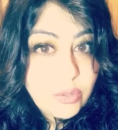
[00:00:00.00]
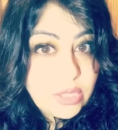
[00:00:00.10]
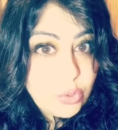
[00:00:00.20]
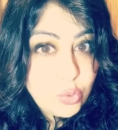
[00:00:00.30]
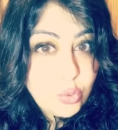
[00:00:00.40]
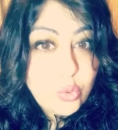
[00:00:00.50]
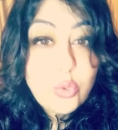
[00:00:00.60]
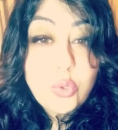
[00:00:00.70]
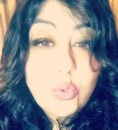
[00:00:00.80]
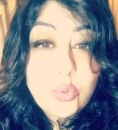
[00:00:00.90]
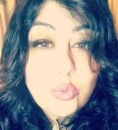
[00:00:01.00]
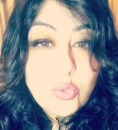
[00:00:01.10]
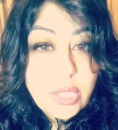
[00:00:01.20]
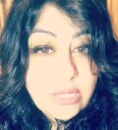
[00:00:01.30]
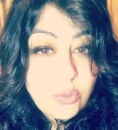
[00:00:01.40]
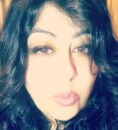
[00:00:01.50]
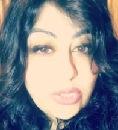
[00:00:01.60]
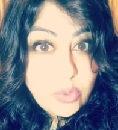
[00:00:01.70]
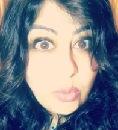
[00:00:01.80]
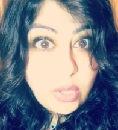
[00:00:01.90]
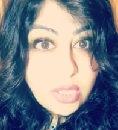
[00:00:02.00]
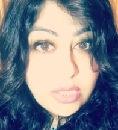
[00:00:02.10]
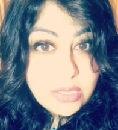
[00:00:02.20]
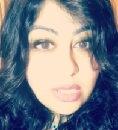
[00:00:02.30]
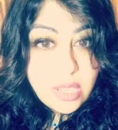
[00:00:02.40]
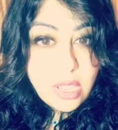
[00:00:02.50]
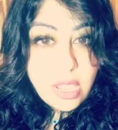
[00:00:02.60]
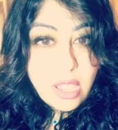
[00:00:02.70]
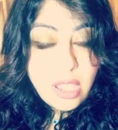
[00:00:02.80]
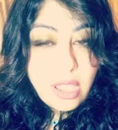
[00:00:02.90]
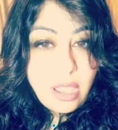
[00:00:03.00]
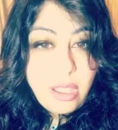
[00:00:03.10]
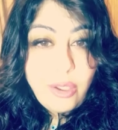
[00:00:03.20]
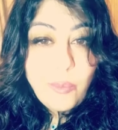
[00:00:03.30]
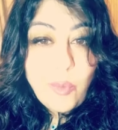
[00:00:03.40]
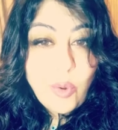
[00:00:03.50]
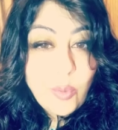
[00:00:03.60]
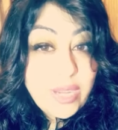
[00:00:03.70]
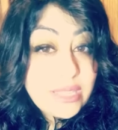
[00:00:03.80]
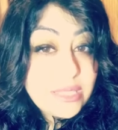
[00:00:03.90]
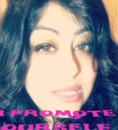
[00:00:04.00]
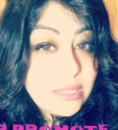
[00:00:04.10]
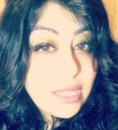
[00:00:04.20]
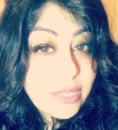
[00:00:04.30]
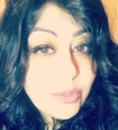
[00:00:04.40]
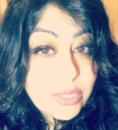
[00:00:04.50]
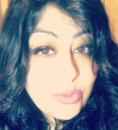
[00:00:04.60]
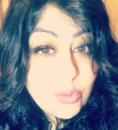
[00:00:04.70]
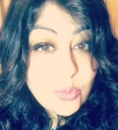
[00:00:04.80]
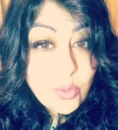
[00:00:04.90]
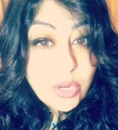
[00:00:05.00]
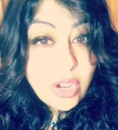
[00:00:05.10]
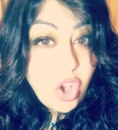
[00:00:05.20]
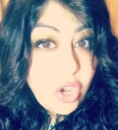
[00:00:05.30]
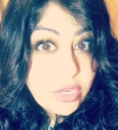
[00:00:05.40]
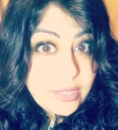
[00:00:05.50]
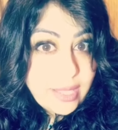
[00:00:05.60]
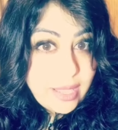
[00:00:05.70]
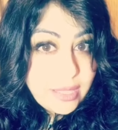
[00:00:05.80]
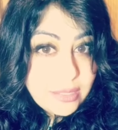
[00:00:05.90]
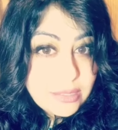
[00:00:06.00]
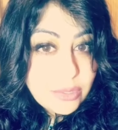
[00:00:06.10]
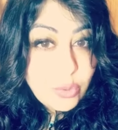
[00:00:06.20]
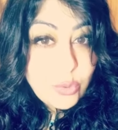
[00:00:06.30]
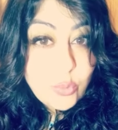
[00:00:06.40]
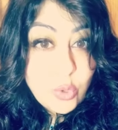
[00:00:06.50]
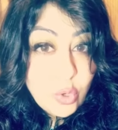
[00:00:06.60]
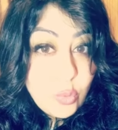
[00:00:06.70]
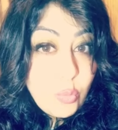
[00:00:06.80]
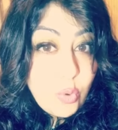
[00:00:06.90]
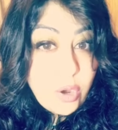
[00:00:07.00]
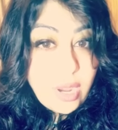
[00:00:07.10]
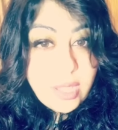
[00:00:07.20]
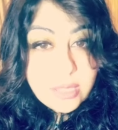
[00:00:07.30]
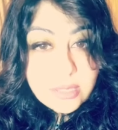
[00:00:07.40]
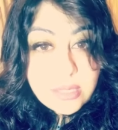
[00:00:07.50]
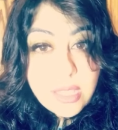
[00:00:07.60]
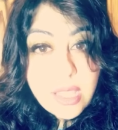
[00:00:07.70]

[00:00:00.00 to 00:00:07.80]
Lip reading: need to do to get what you want? Or what is it that you need to work hard at, or work more at?